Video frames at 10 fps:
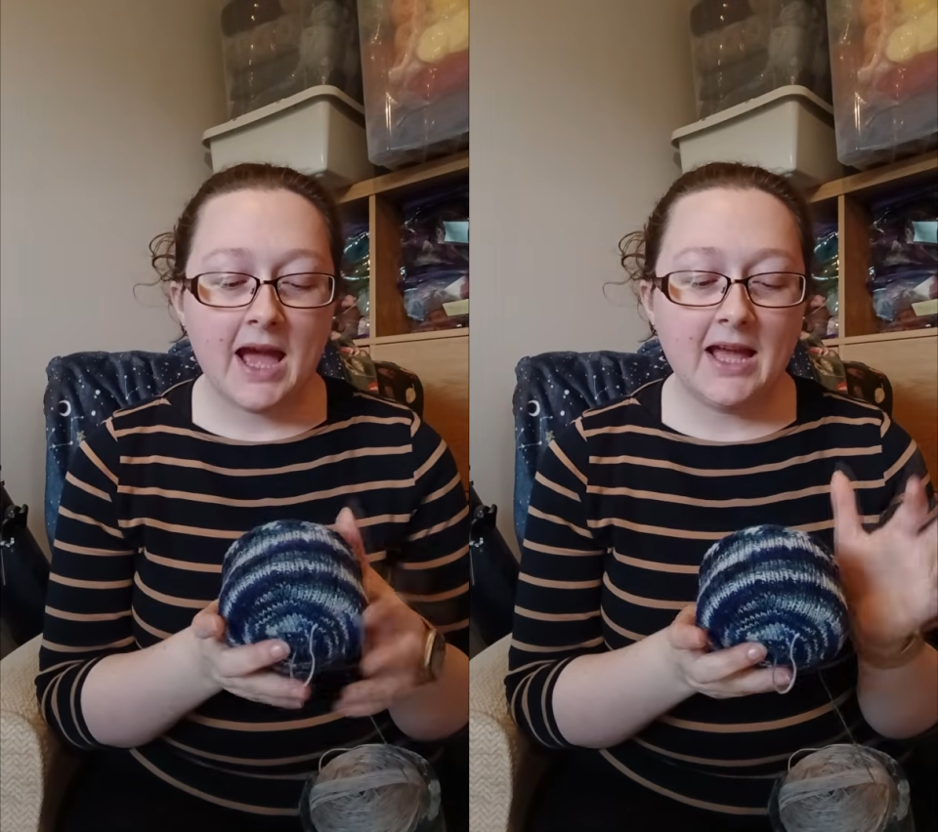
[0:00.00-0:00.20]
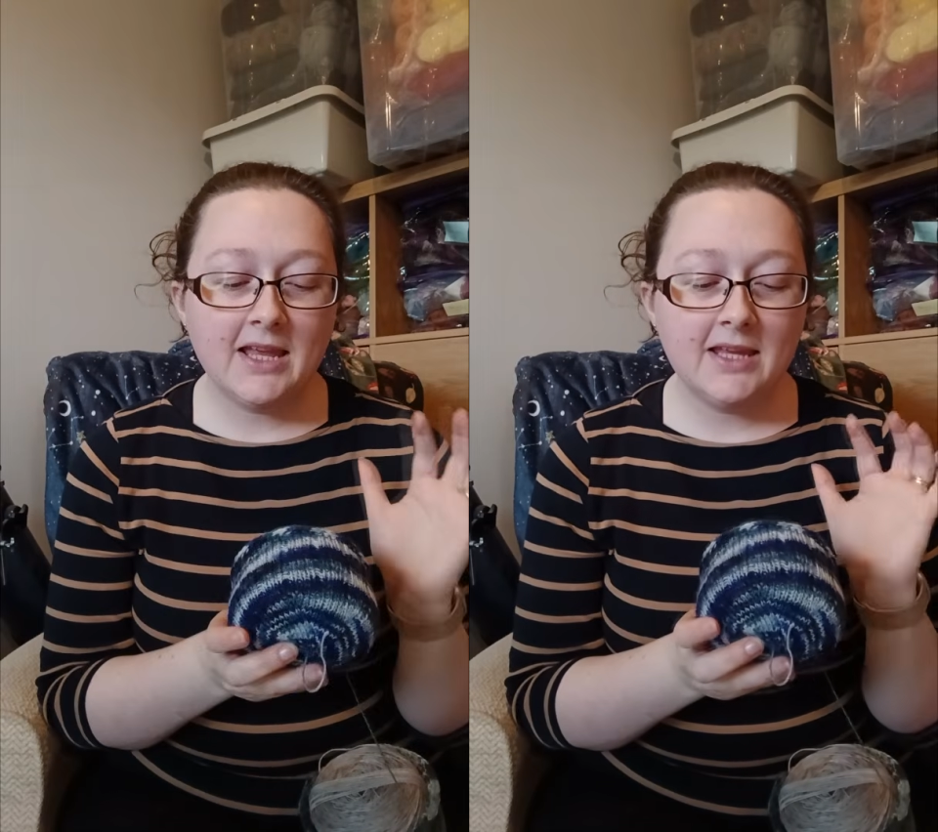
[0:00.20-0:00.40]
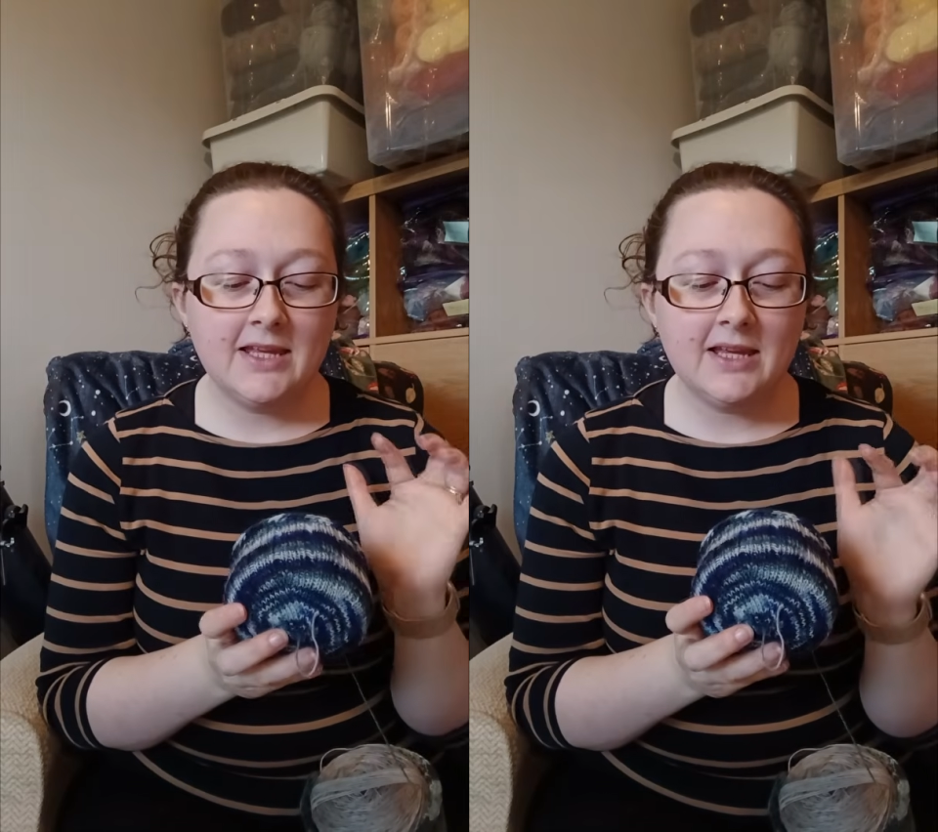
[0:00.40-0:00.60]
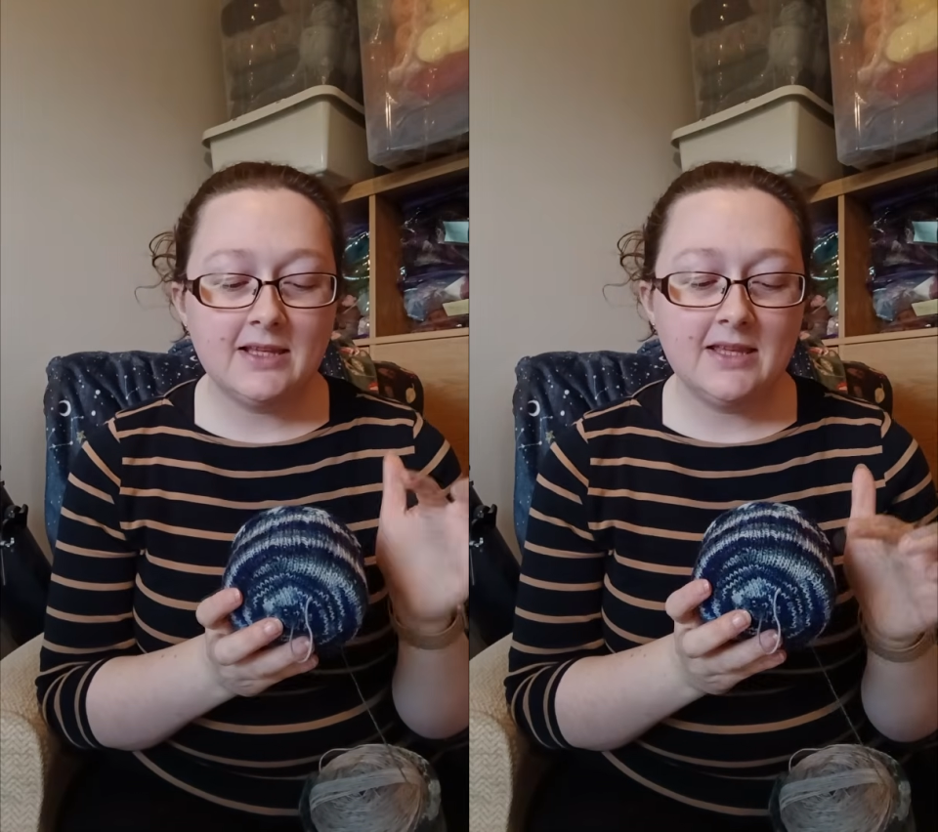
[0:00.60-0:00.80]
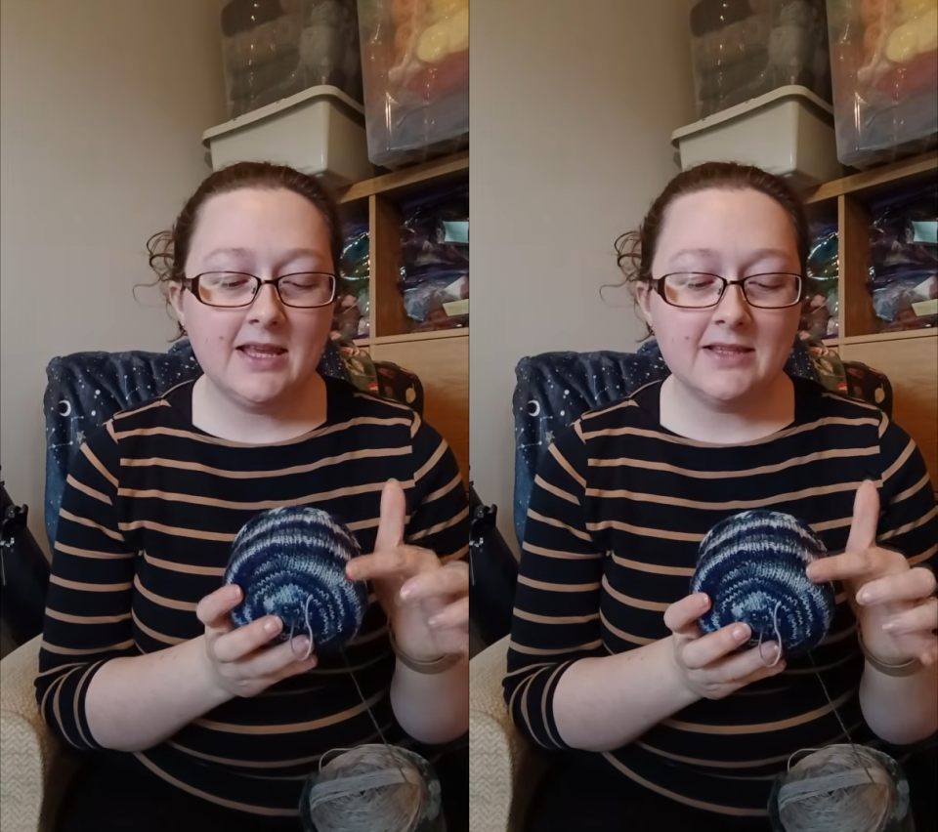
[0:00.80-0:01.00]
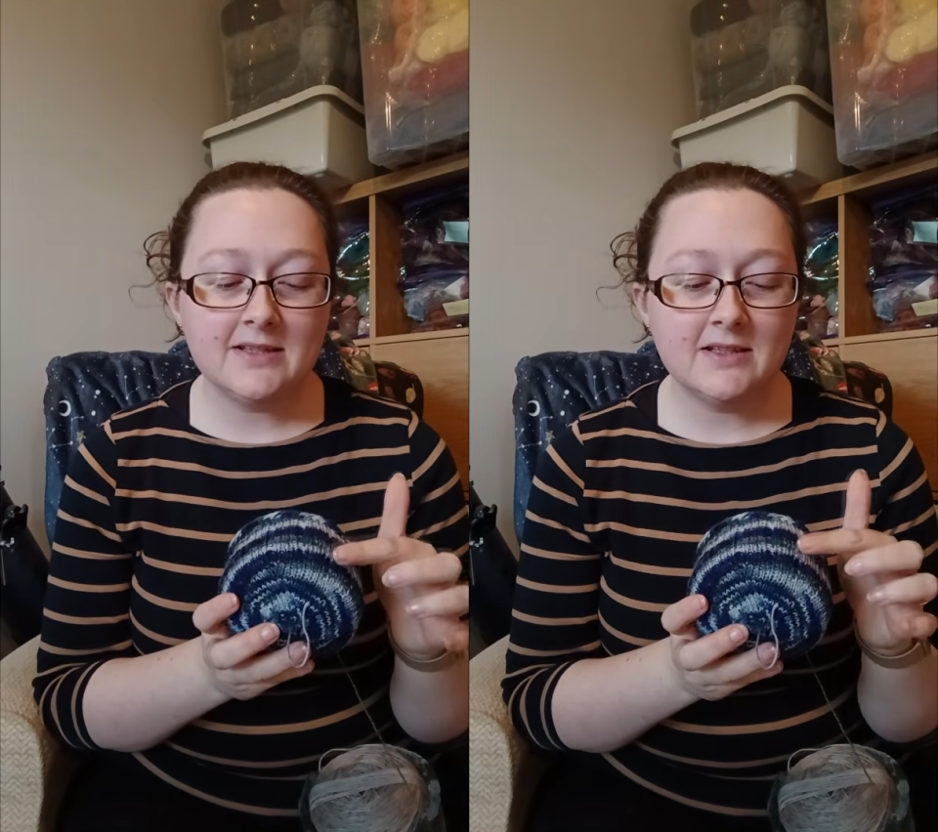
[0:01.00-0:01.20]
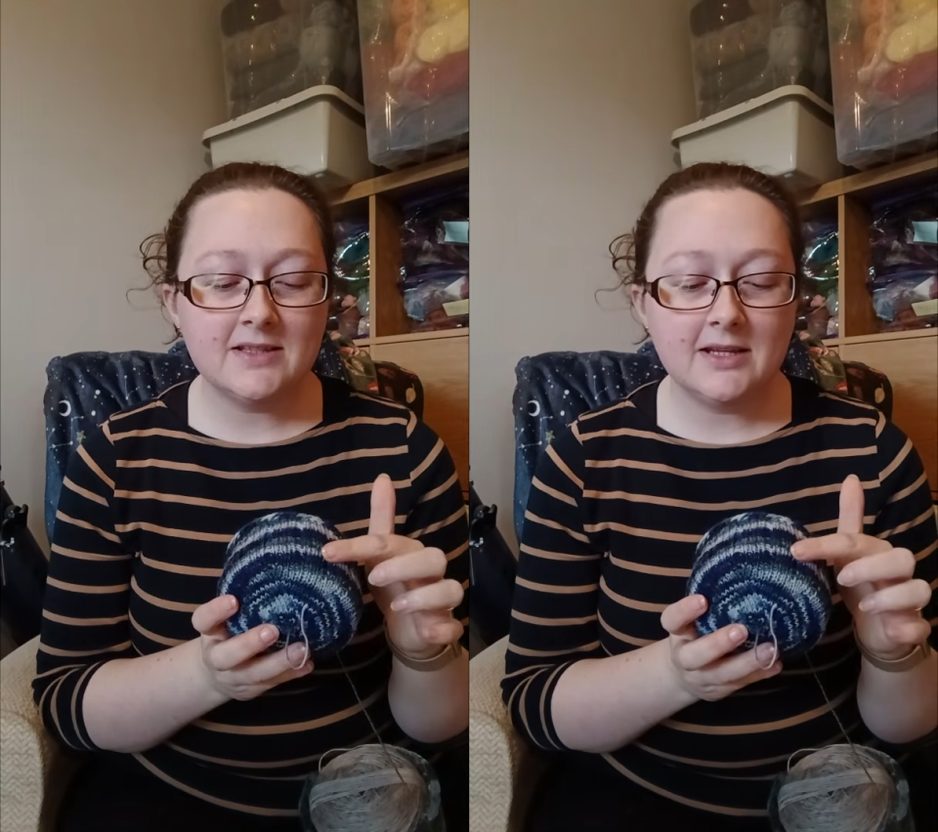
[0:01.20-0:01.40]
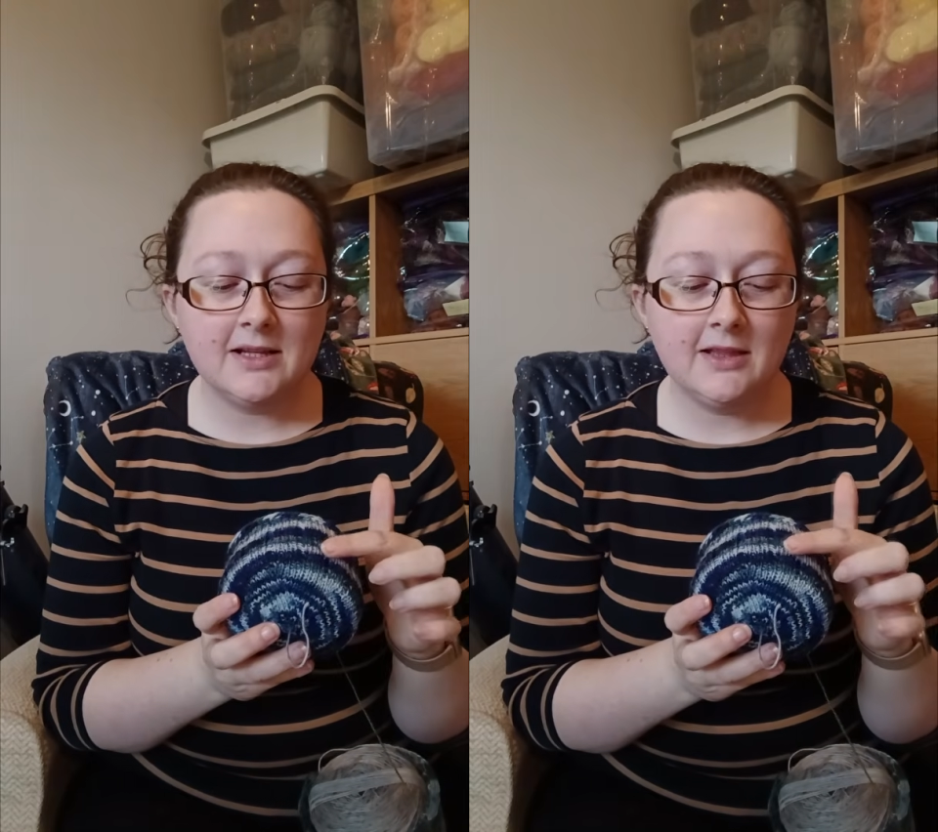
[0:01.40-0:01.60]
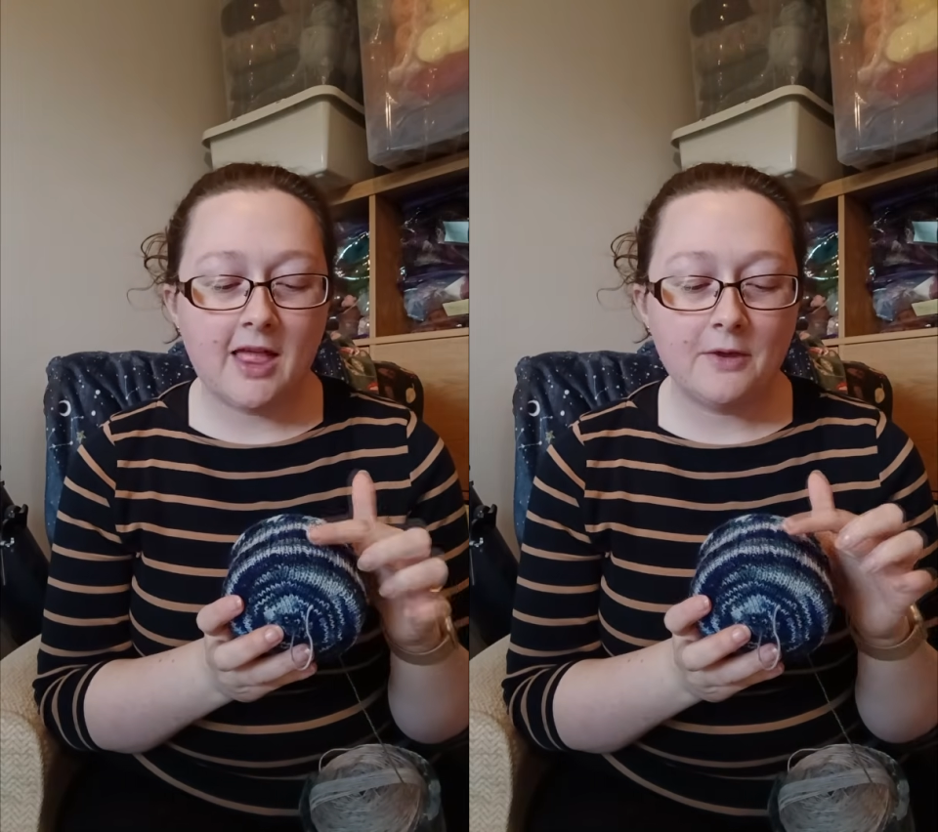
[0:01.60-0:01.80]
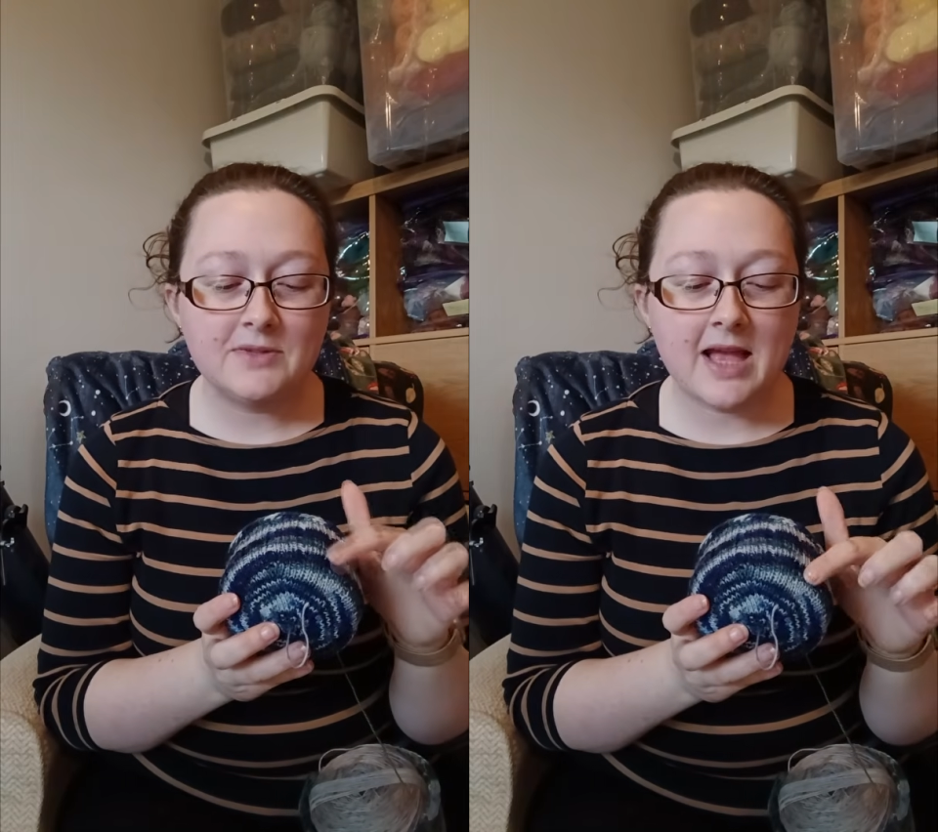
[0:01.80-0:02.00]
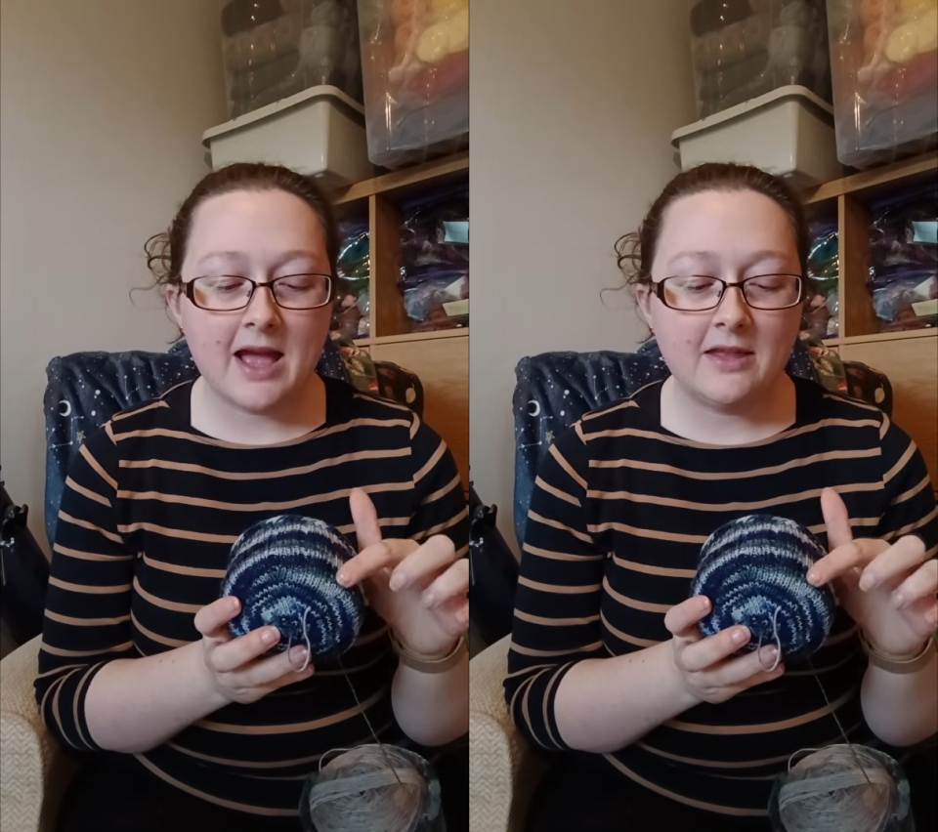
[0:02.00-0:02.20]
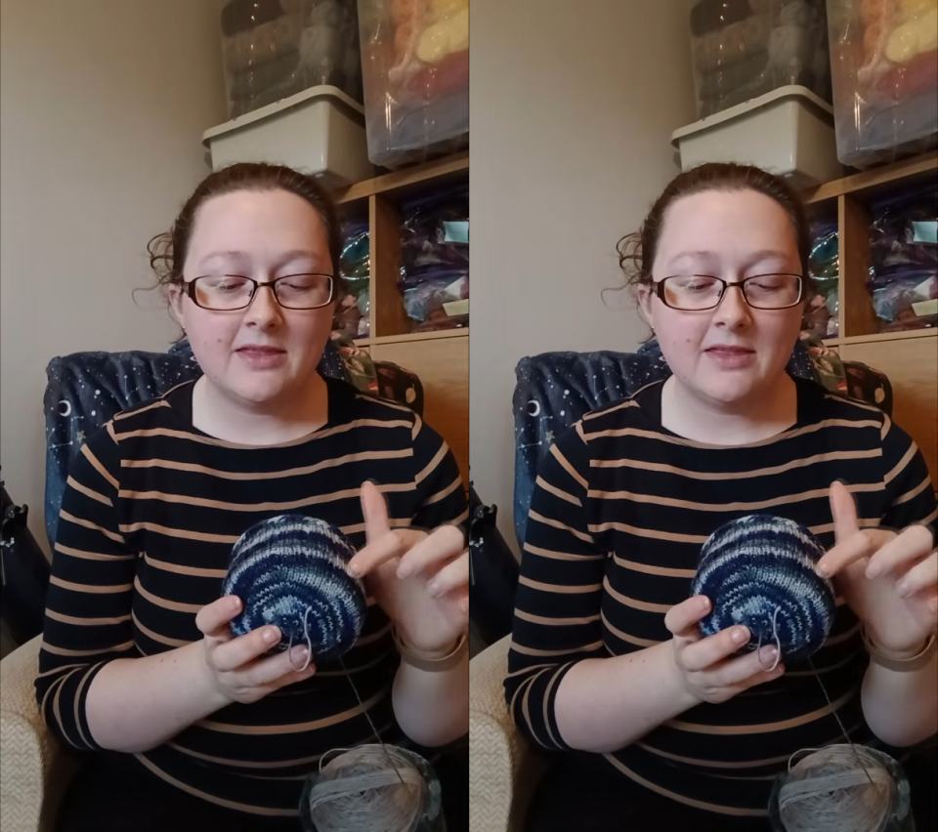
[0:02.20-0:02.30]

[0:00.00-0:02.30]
And I knit until I was at